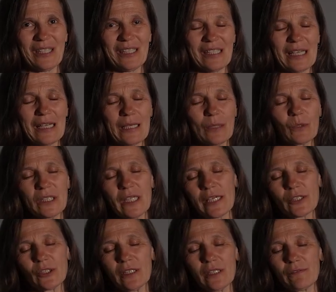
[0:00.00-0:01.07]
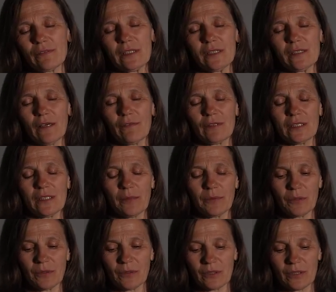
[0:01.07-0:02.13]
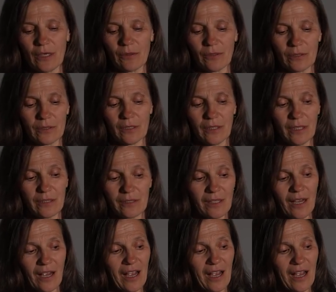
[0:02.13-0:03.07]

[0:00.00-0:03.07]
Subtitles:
And it was actually definitely tough at times because I thought sometimes,